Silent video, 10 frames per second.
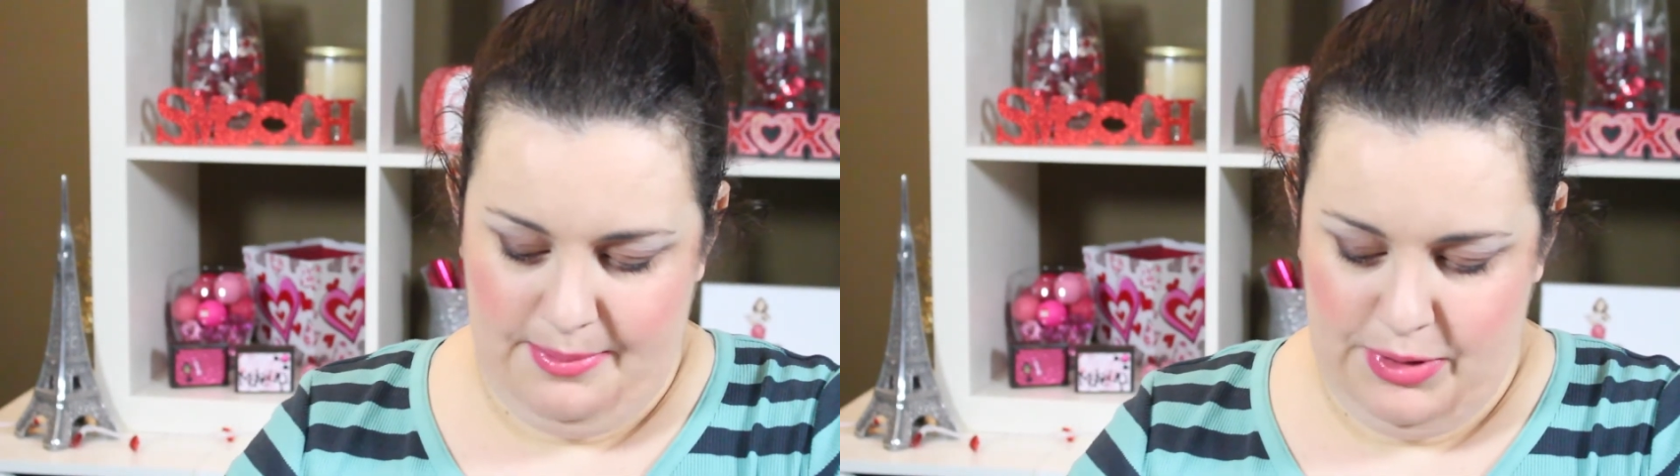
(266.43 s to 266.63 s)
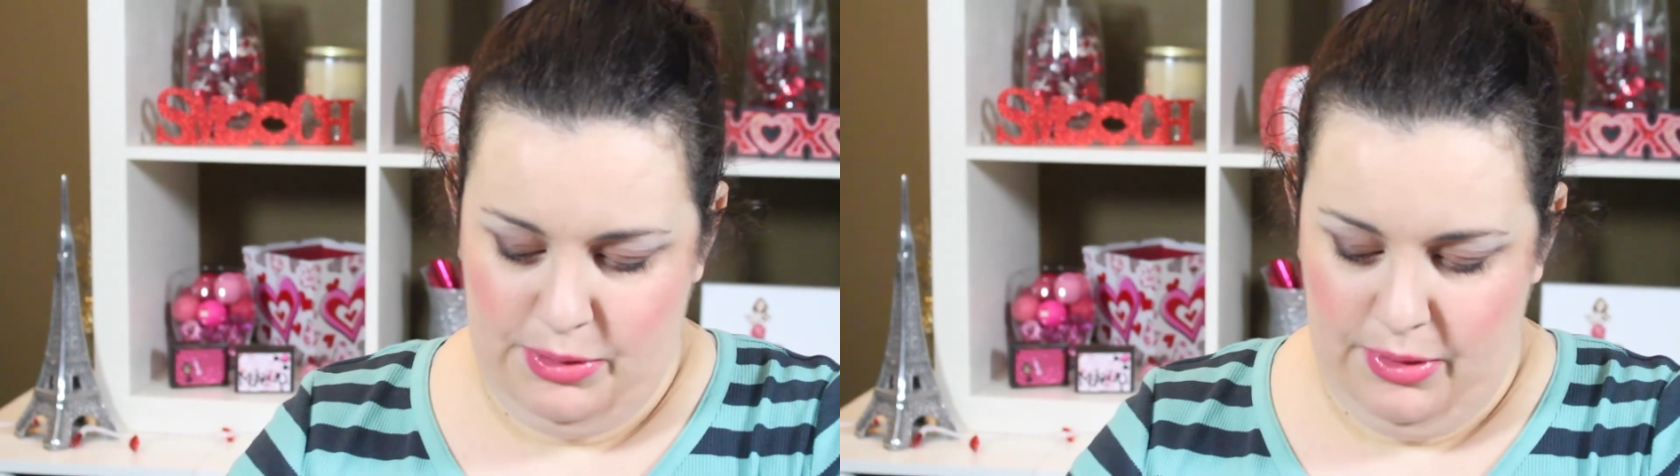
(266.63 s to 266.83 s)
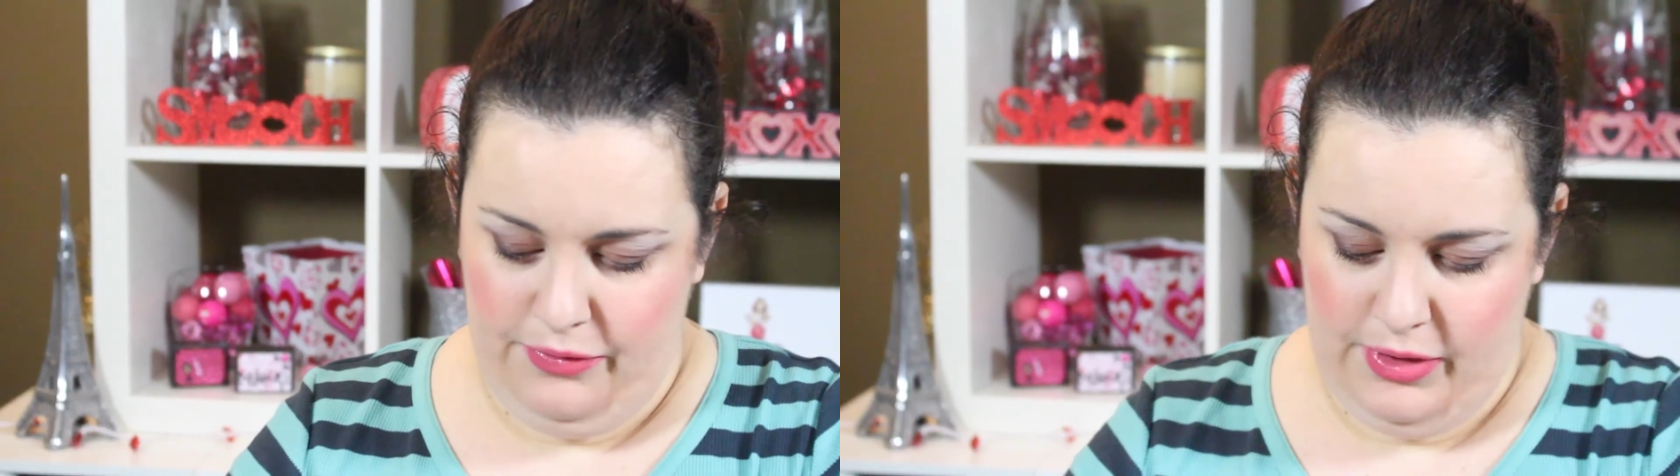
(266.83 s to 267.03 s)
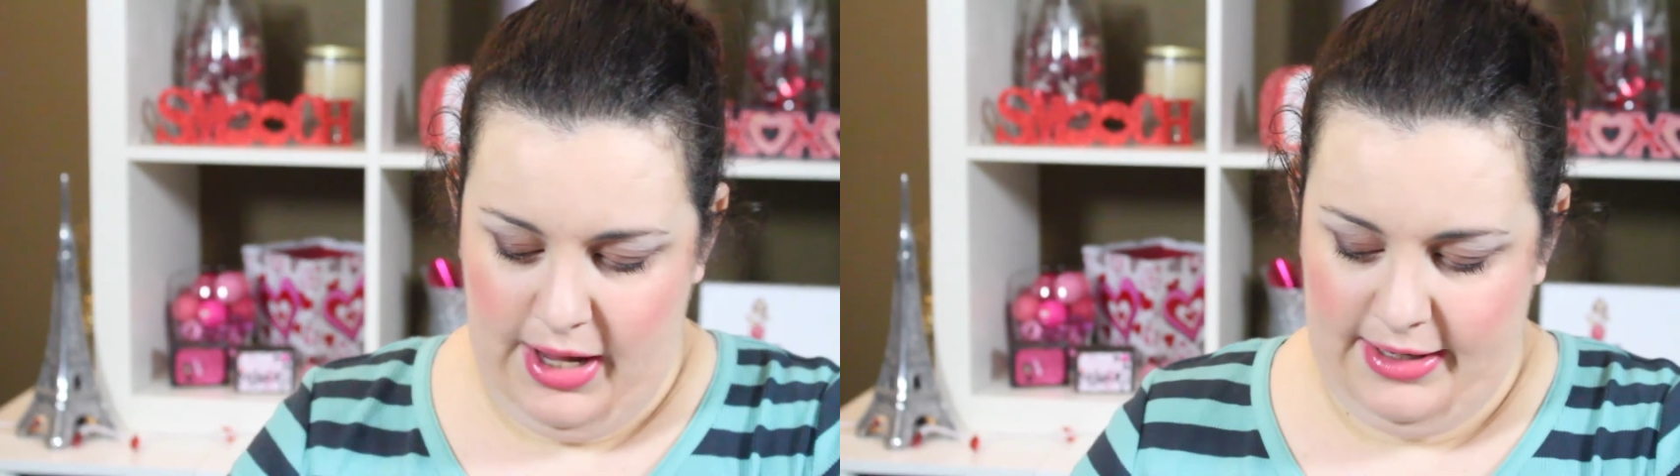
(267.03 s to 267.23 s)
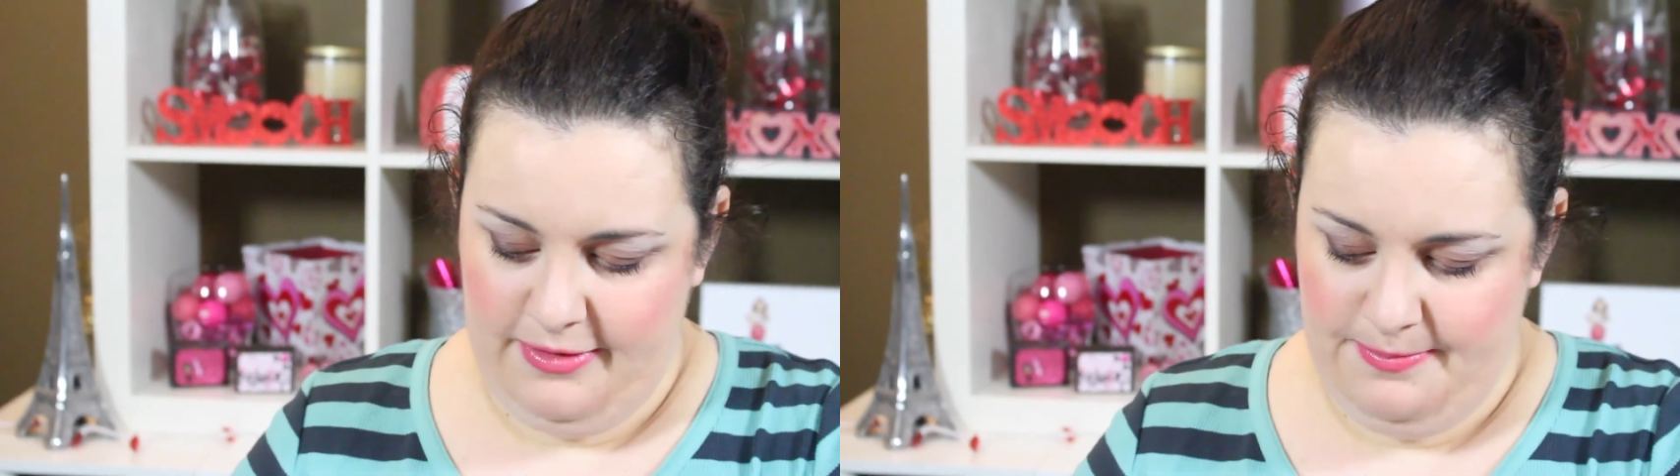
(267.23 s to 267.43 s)
a beautiful
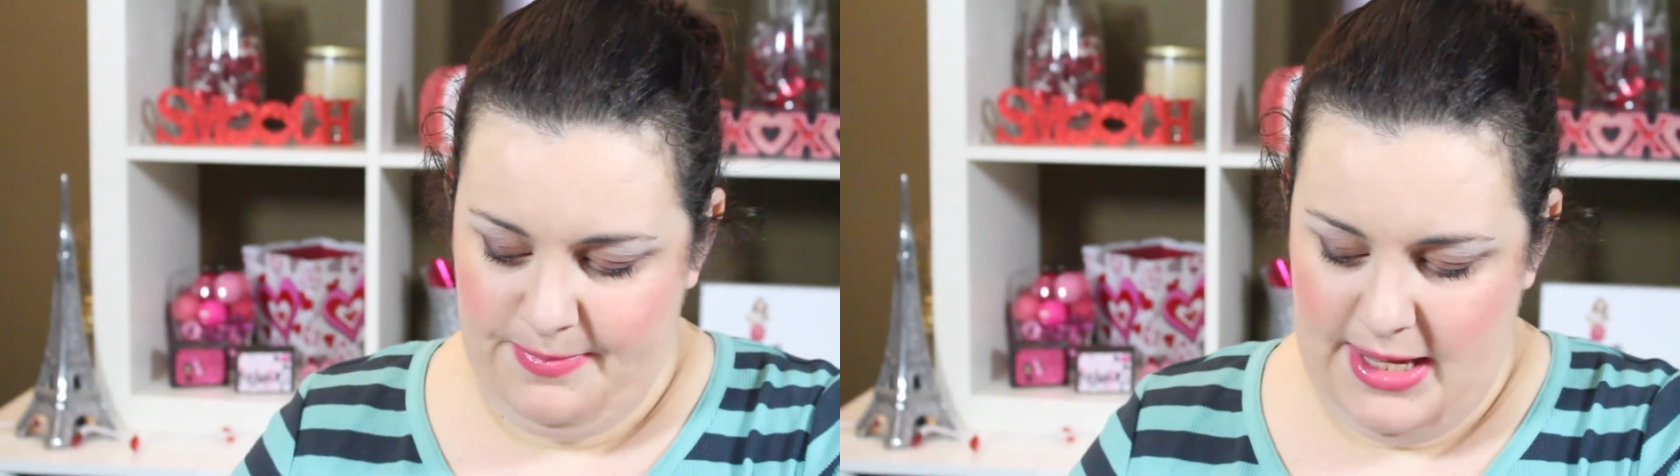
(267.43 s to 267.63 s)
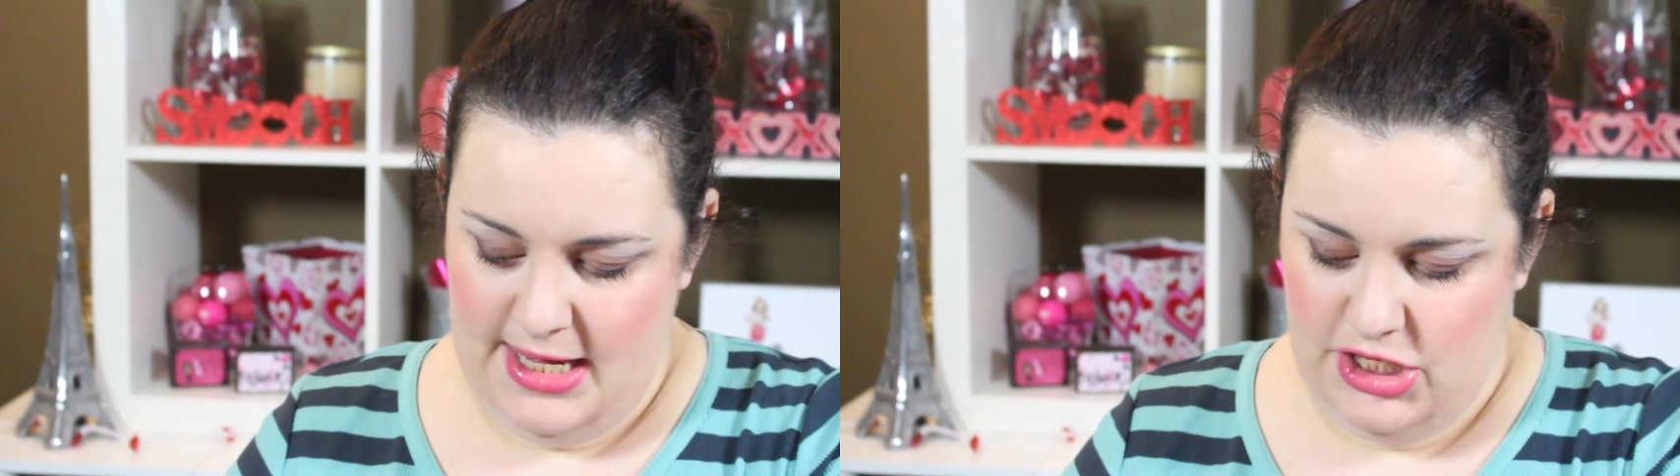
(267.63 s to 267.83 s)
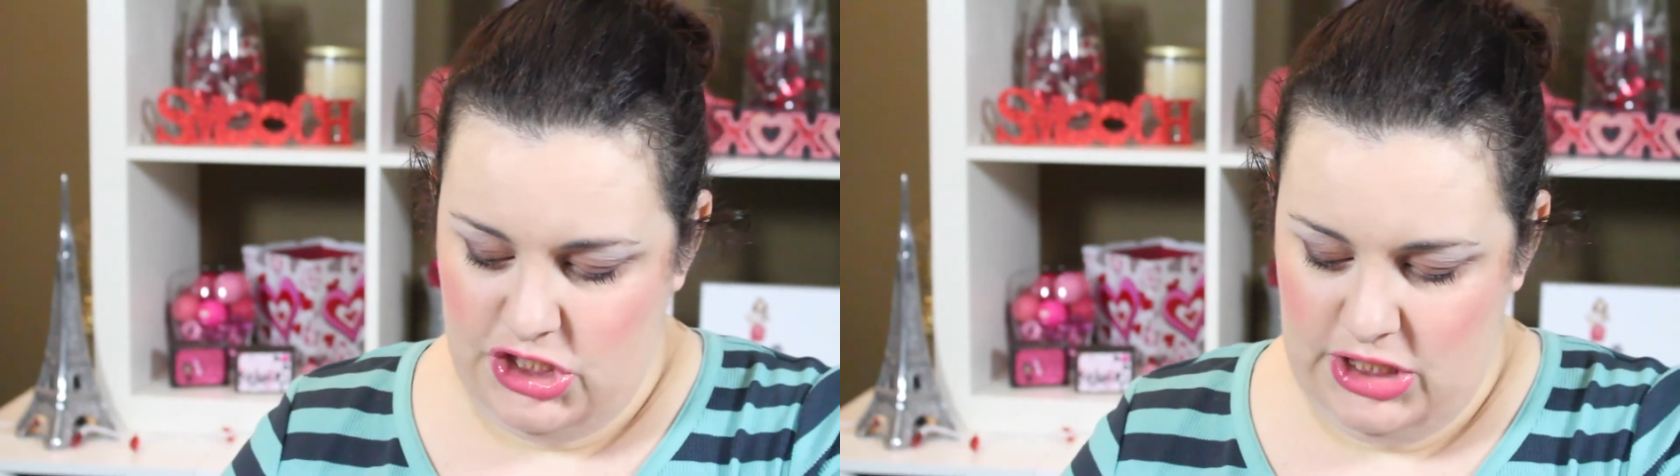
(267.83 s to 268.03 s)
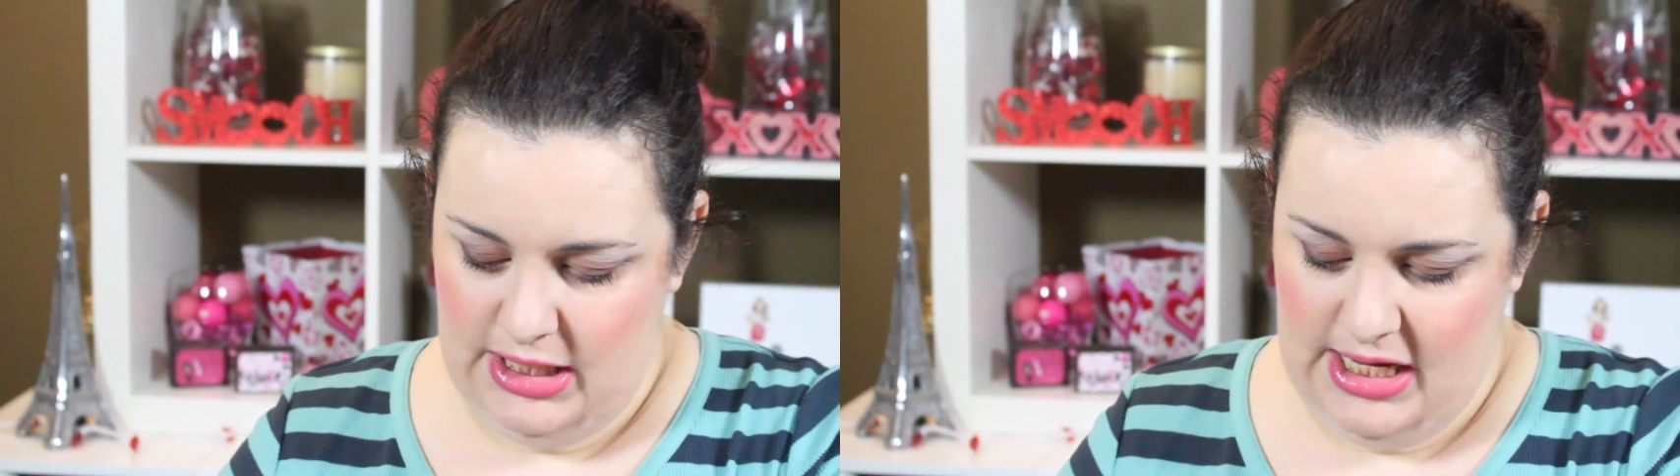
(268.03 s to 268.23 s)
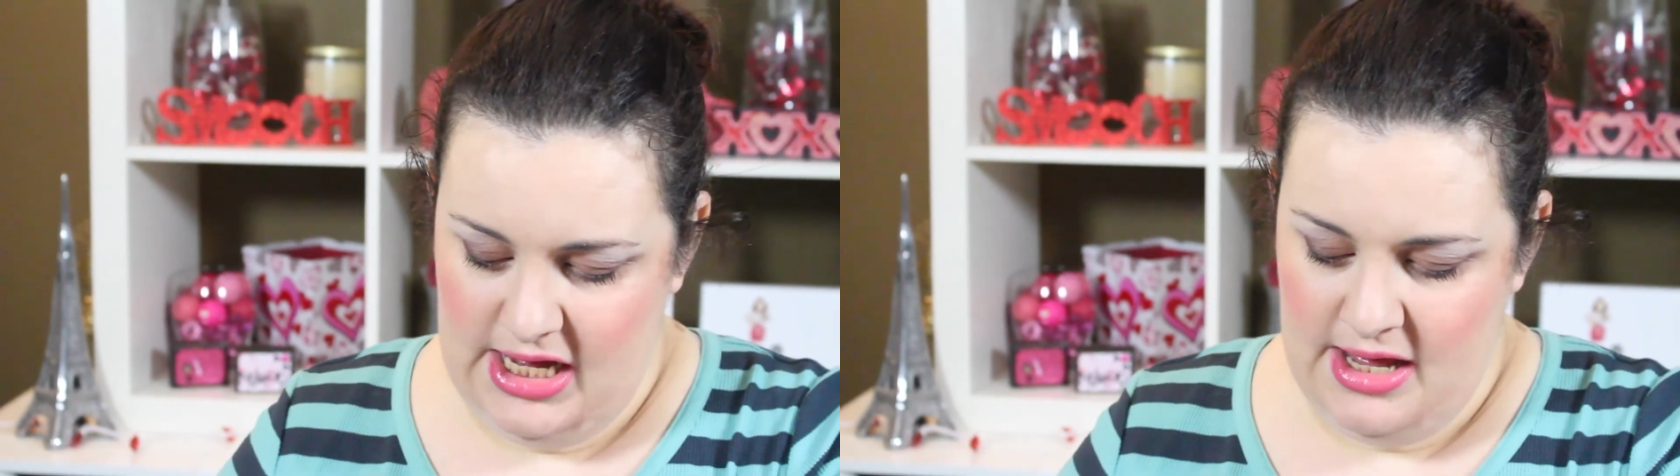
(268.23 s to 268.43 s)
kind of
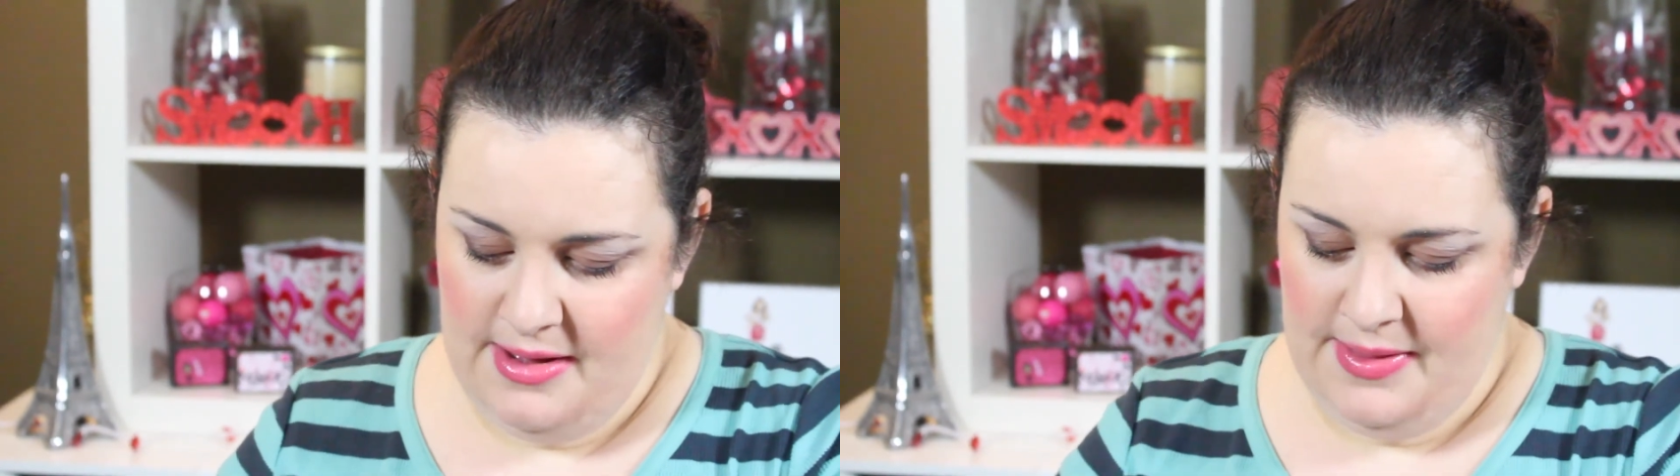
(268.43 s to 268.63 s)
peachy